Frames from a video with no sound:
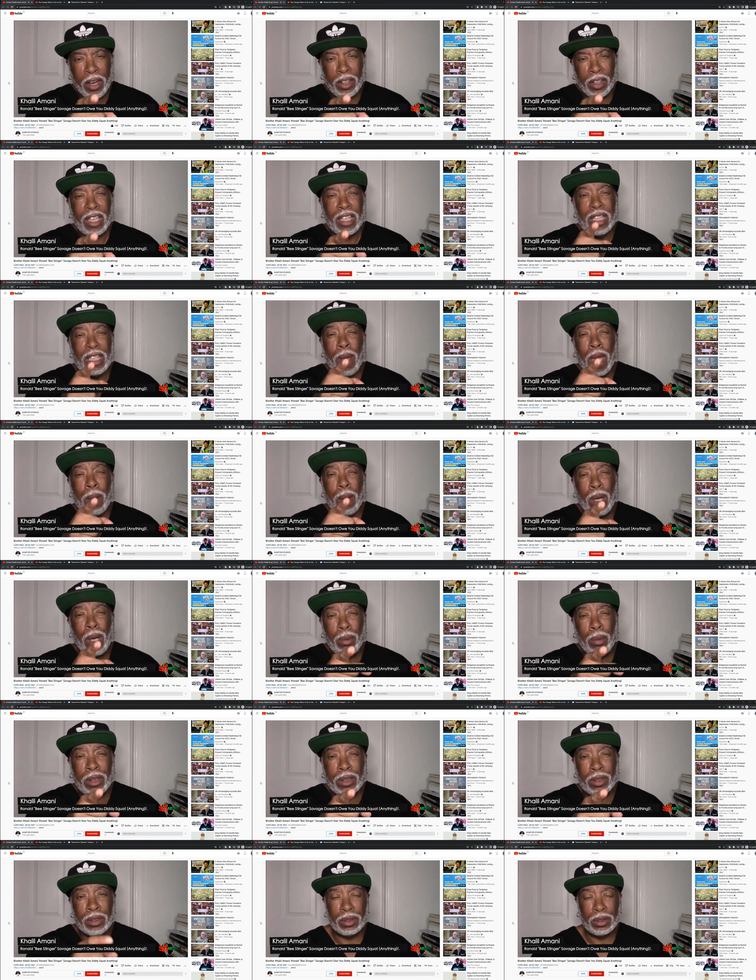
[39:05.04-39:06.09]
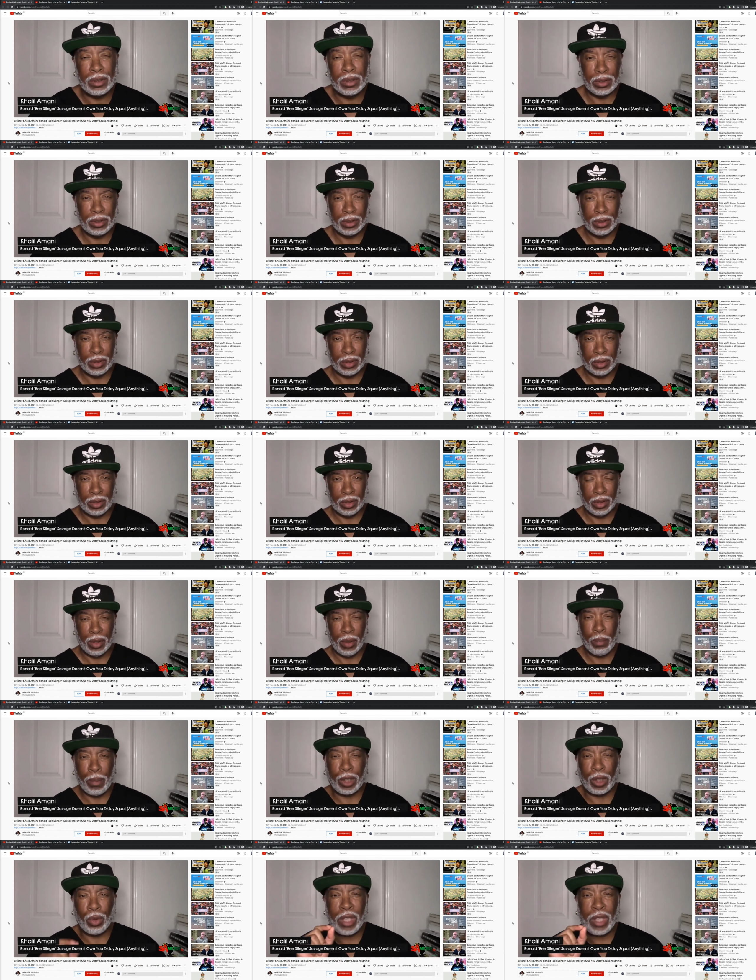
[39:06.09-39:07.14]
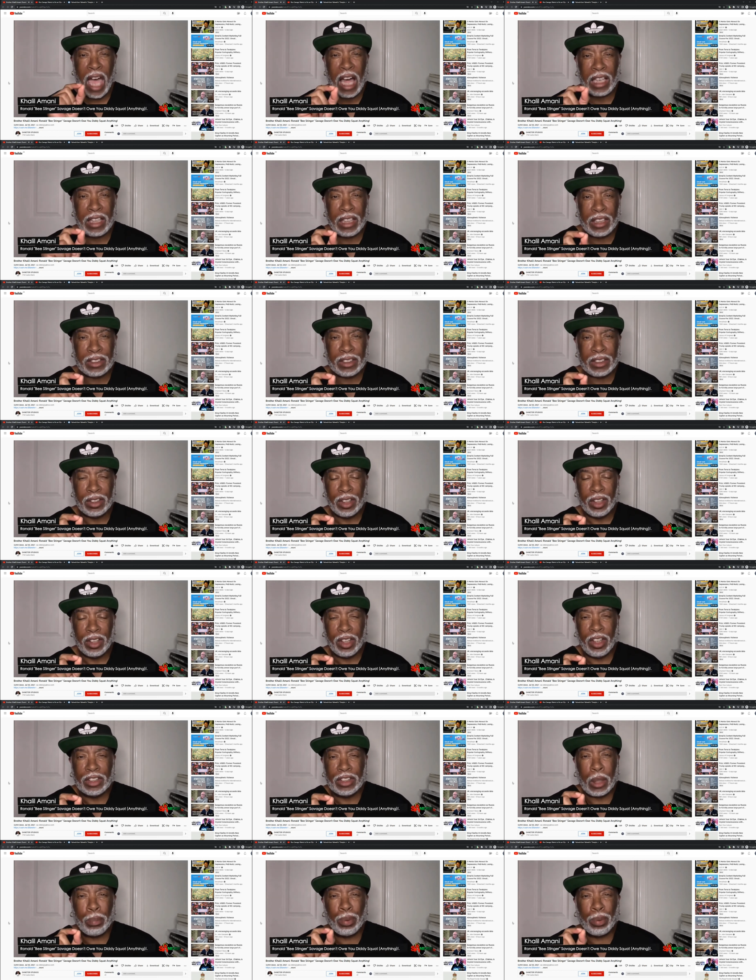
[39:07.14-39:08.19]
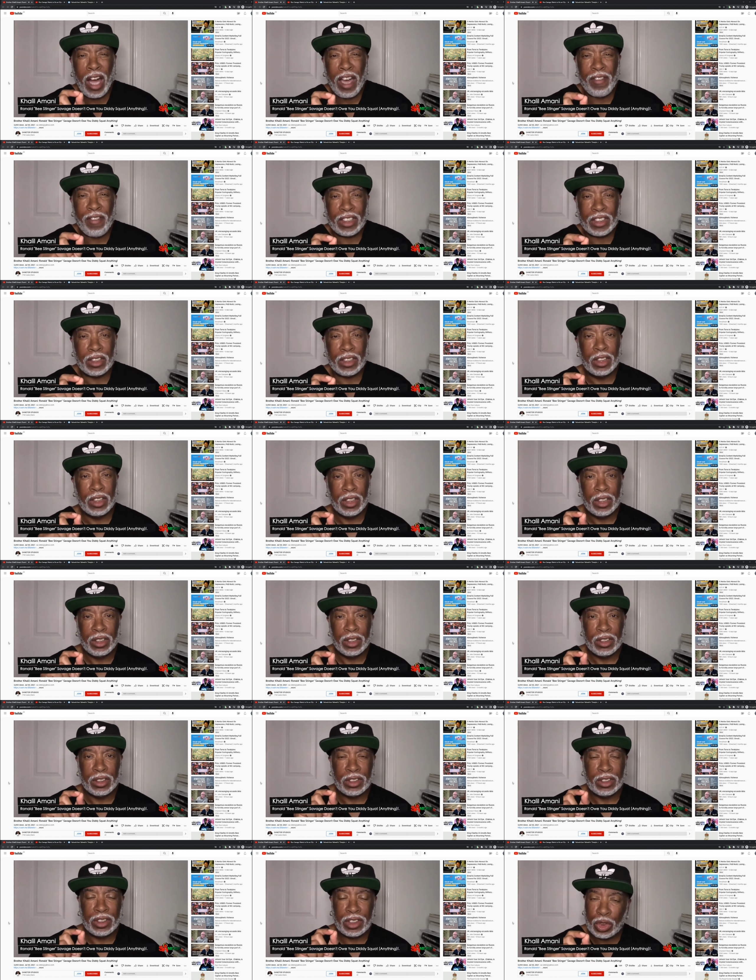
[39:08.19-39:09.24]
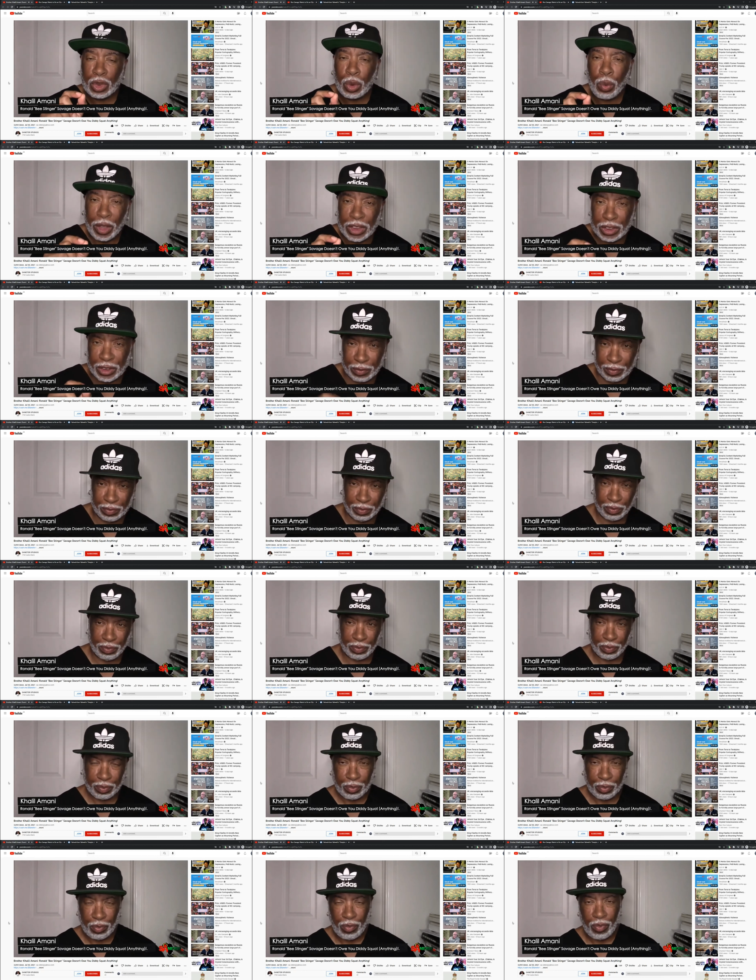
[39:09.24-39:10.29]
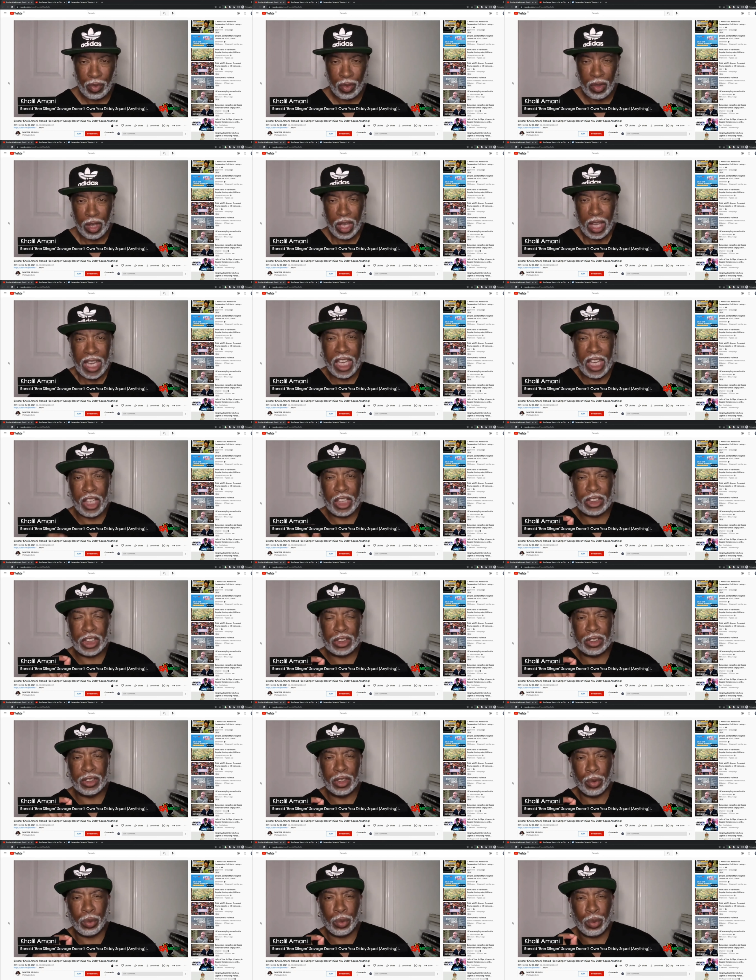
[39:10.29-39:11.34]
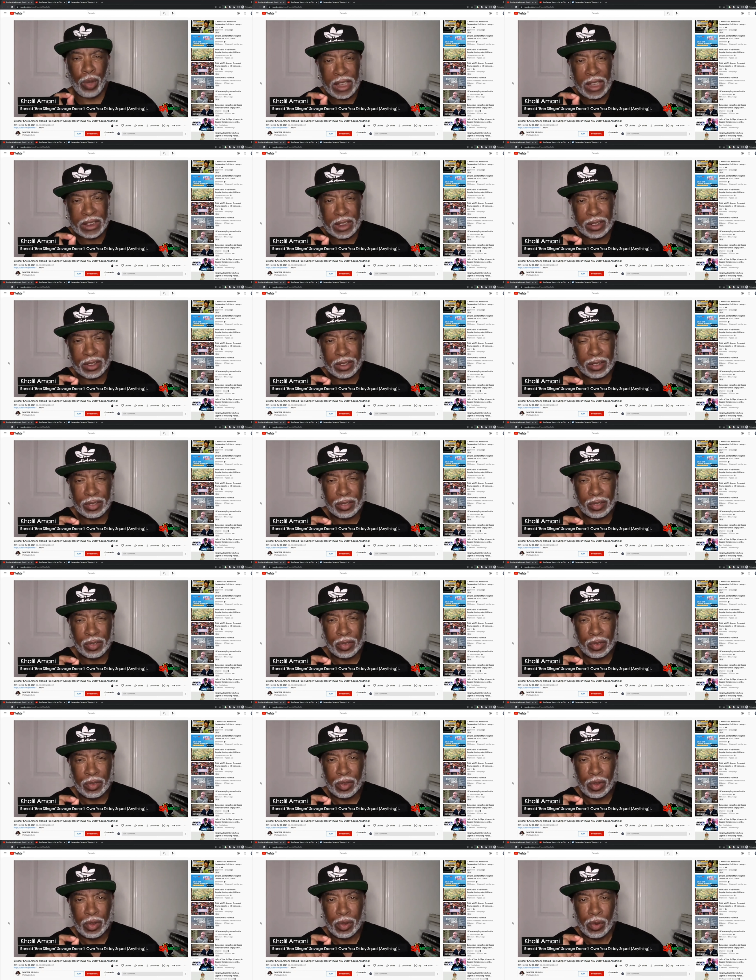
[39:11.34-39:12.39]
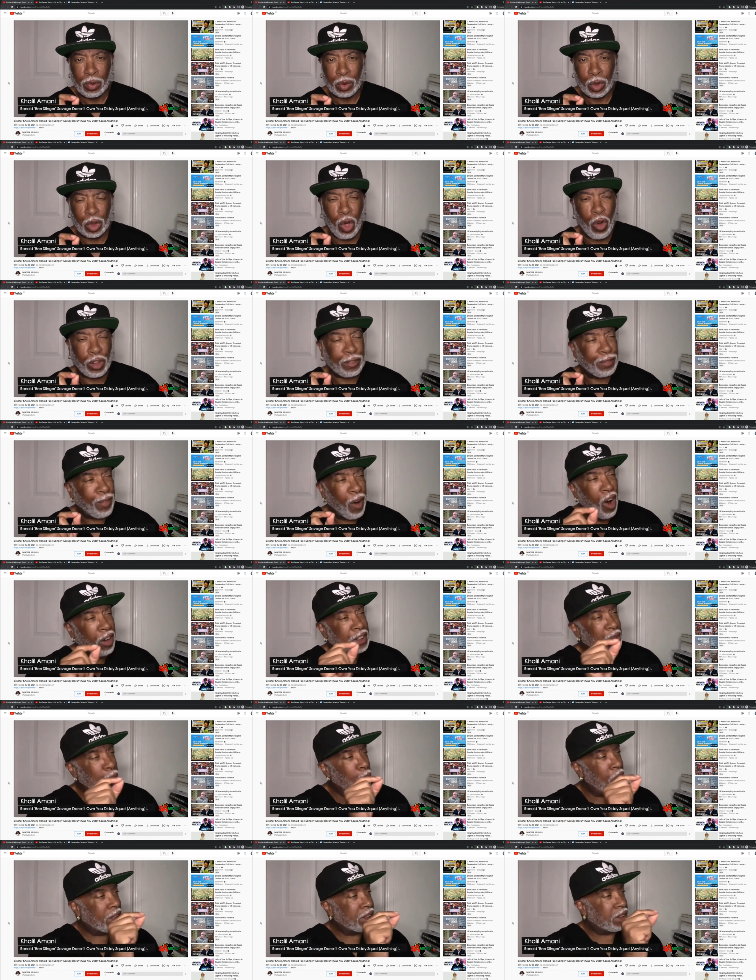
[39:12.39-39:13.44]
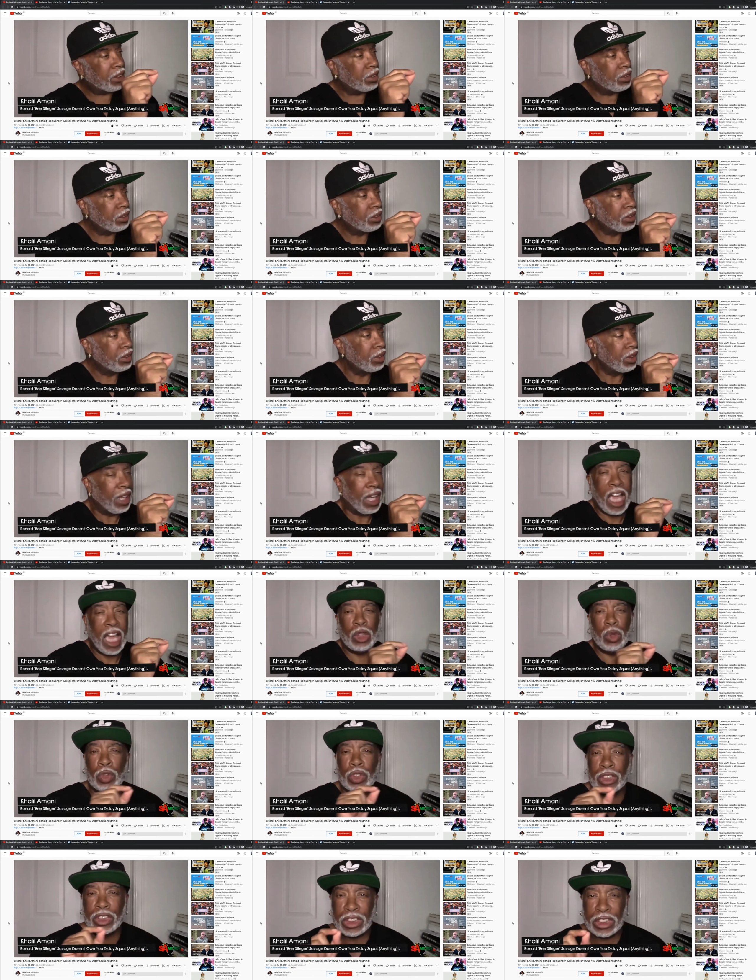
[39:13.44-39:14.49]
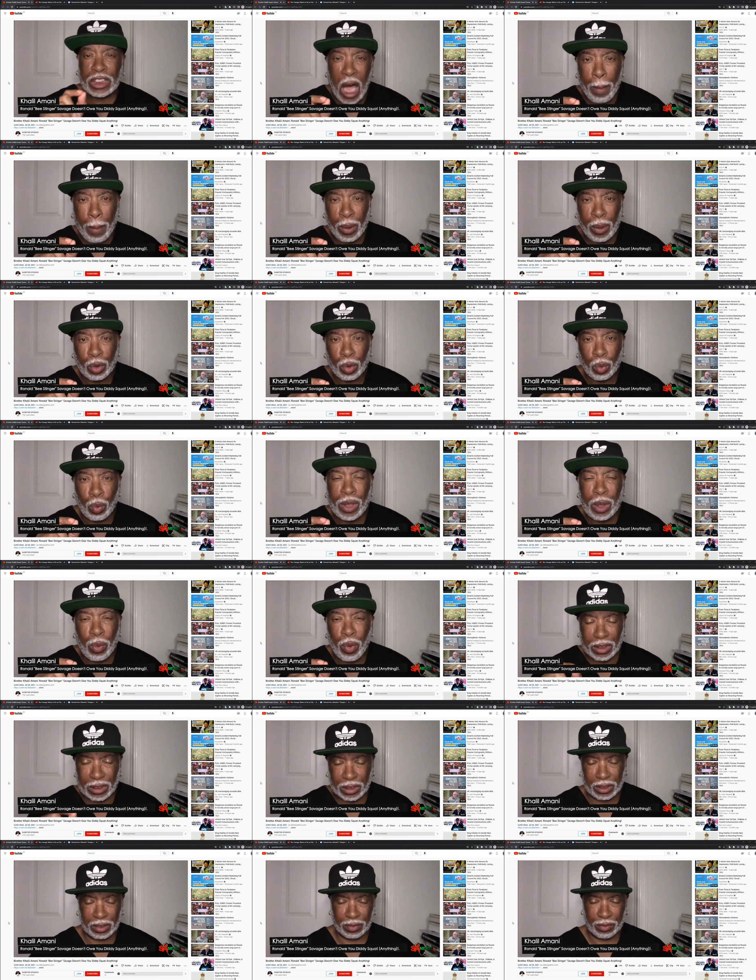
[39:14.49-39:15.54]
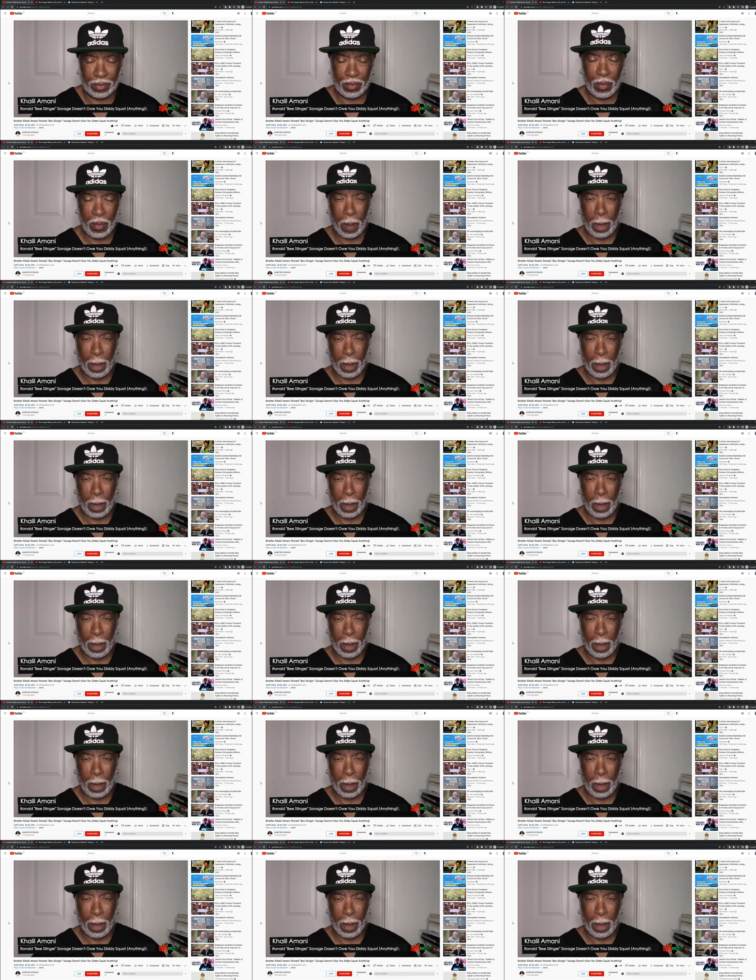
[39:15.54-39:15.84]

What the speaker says: BAMBAATAA, he made public. But the reality is a private situation. It is his right to go as far as he wants and to stop when he wants.